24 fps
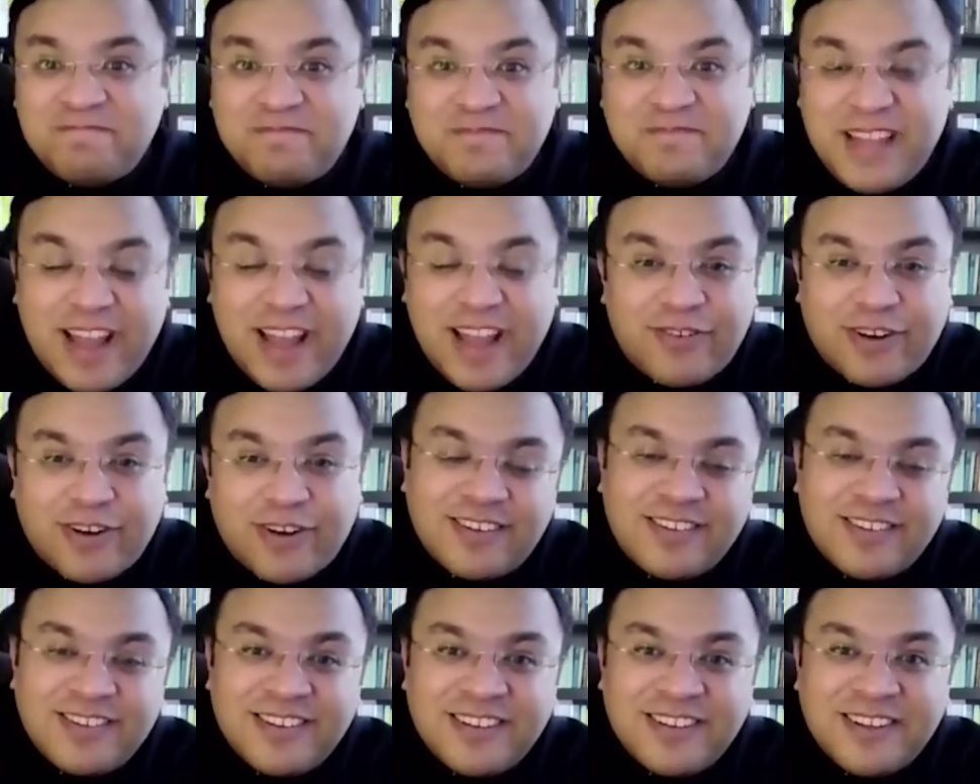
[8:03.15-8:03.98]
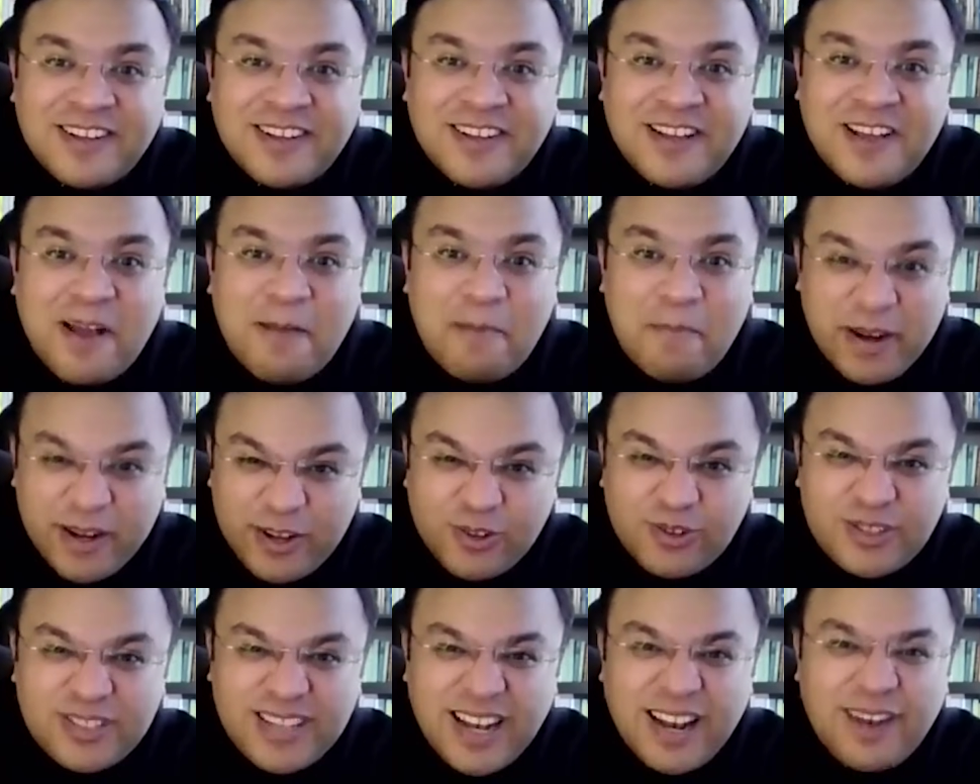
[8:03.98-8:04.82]
Never. But you
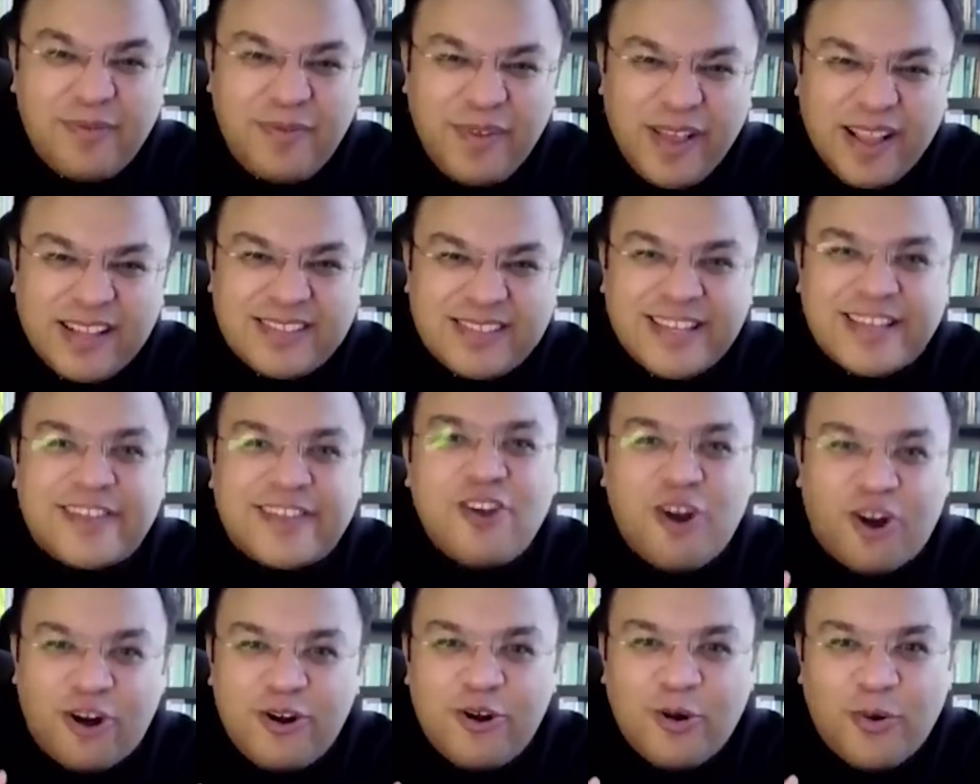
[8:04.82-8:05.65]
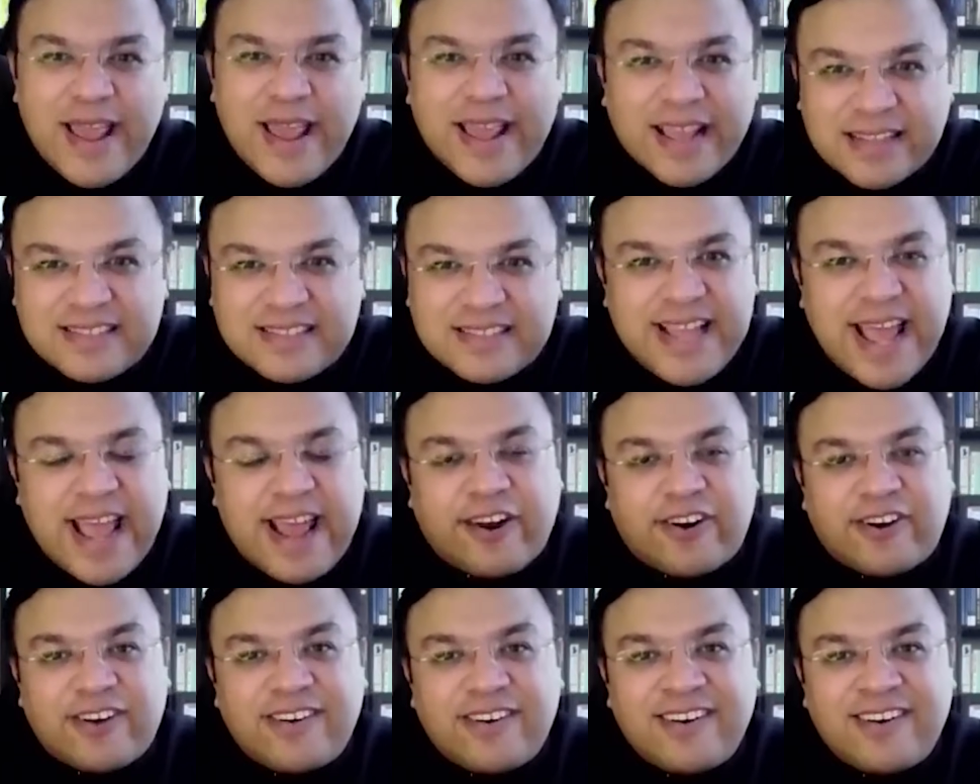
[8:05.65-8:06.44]
still feel secure knowing it's there.